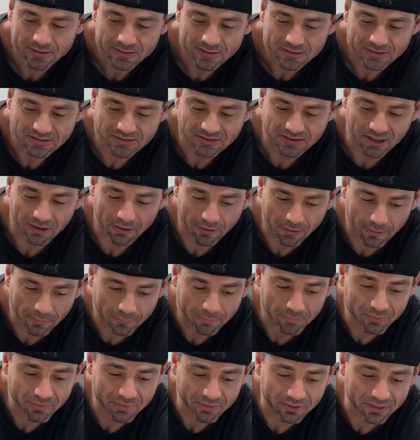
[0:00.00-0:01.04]
So
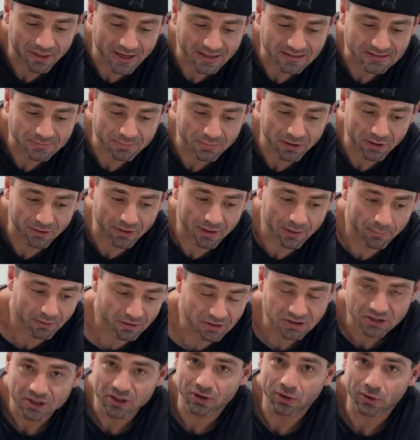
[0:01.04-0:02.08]
that's meal number
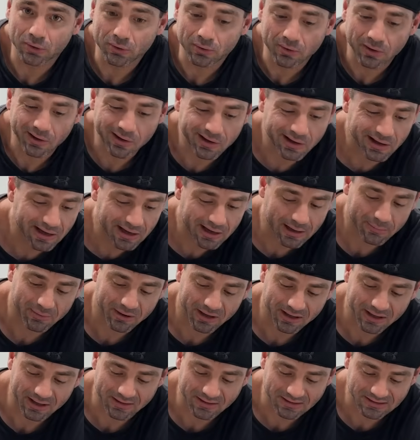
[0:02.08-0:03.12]
2. I'm going to
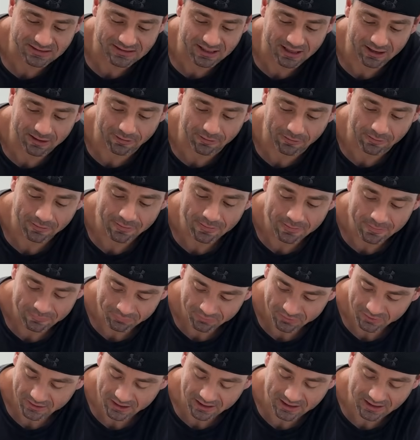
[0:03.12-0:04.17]
get this down.
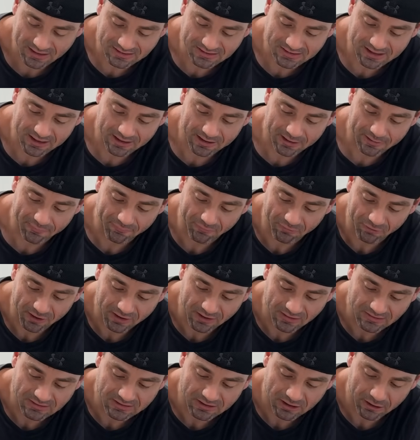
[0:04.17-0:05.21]
Like I said, I'm
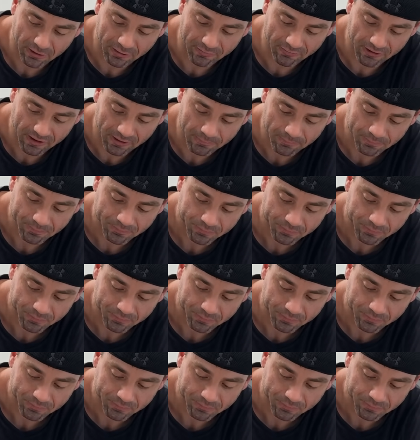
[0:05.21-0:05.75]
freaking starving.